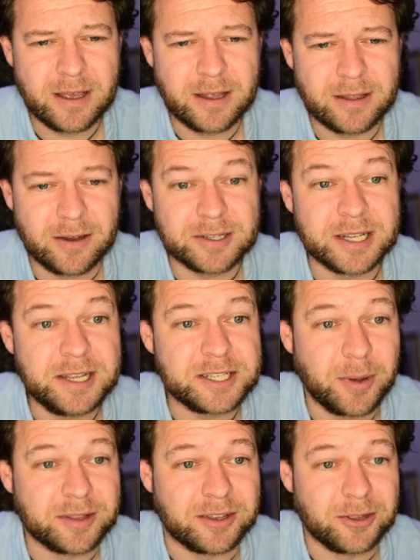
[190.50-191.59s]
There is an easy
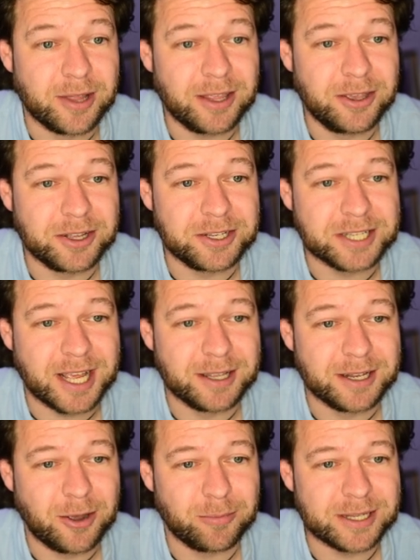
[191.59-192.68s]
way to do that. You could just get
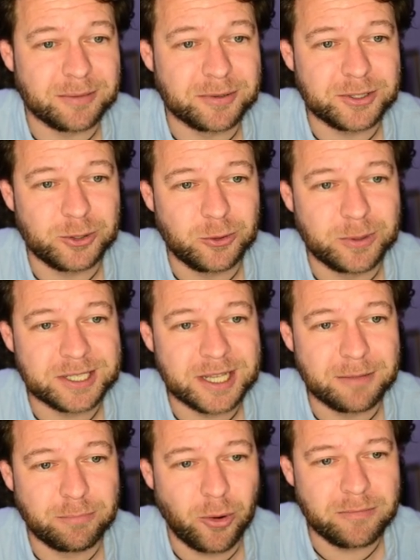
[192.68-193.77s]
the complex number tool, which is in
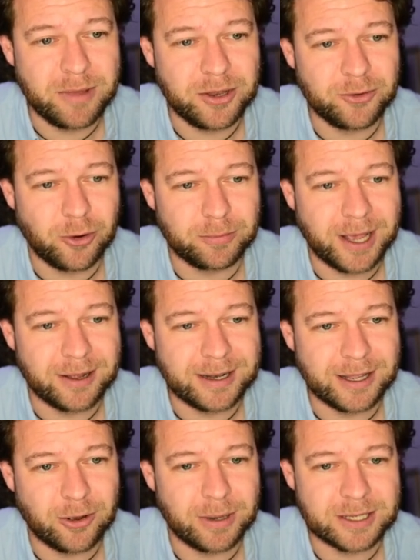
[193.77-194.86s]
the point menu, drop down,
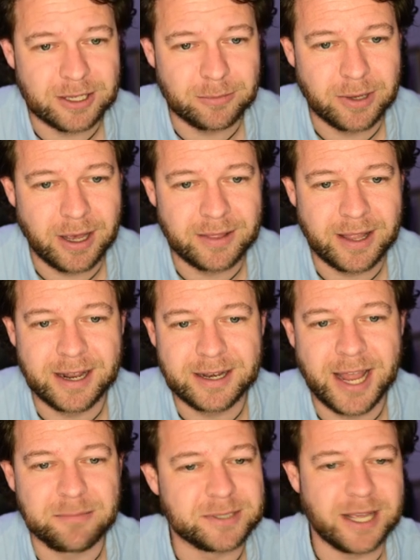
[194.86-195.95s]
click complex number, and then it
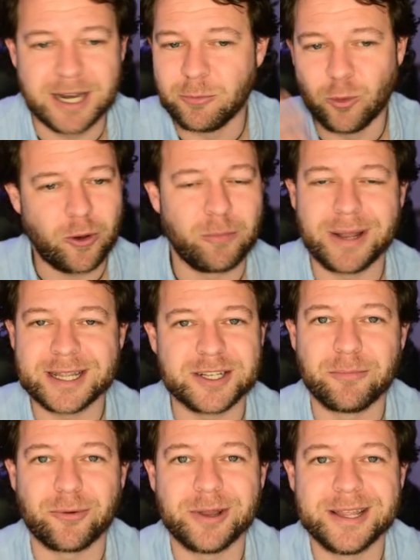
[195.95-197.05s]
names it in a more complex
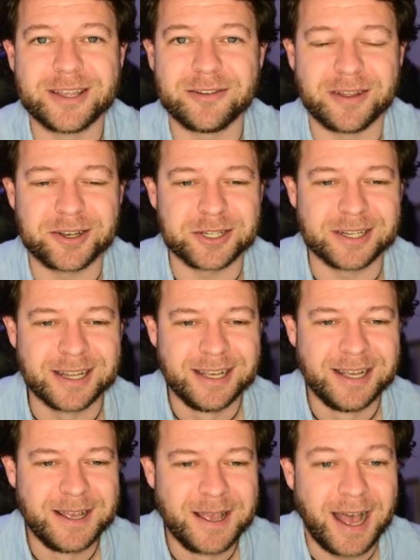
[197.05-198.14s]
numbery convention.
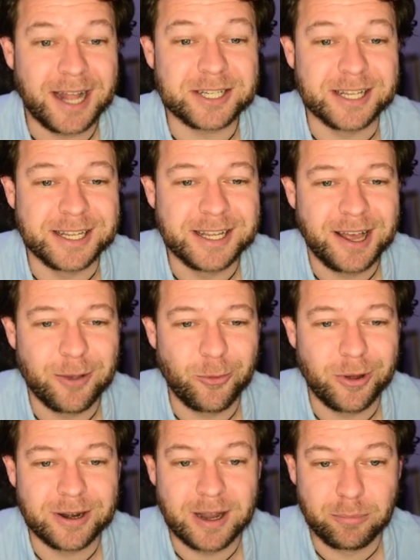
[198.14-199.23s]
Actually, I
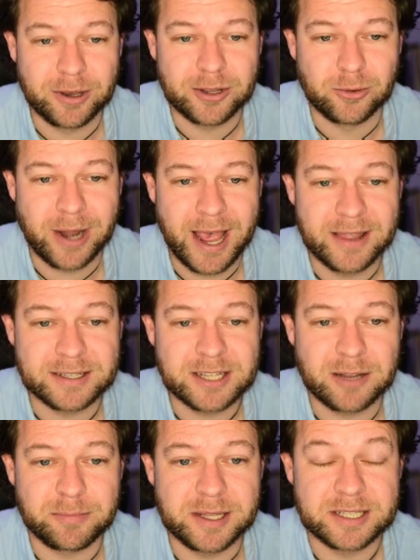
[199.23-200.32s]
want a point called A. That's going
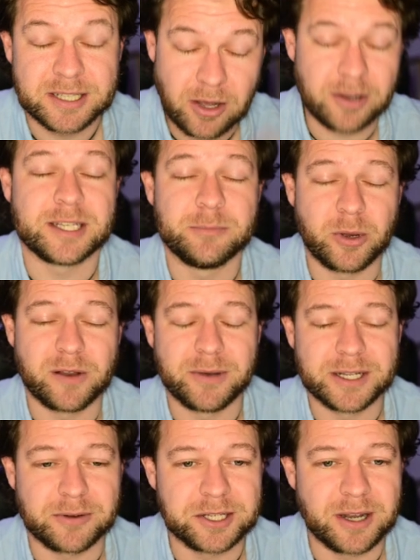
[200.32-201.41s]
to be the starting point of my
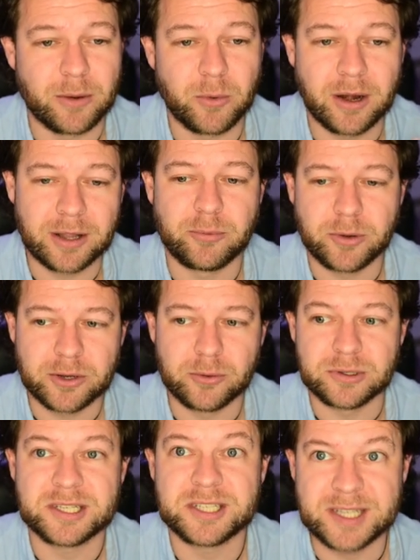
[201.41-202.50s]
iteration, and I want another point
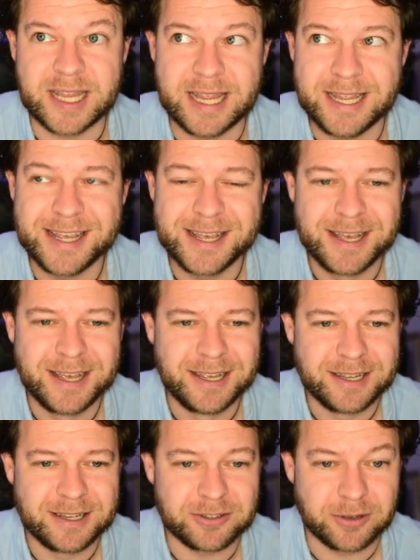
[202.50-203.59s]
called C.
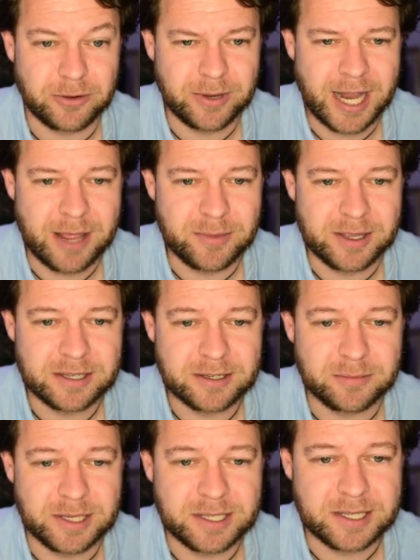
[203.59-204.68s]
So I'm going to rename this to
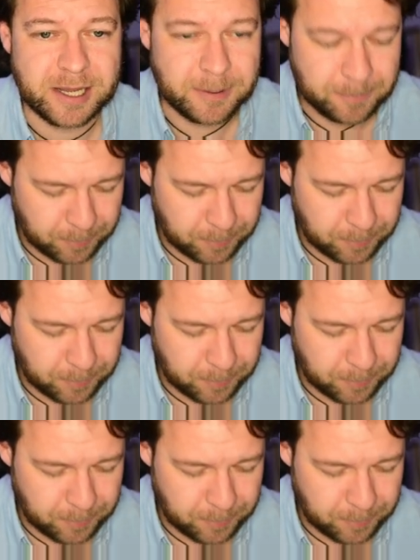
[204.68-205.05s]
be C.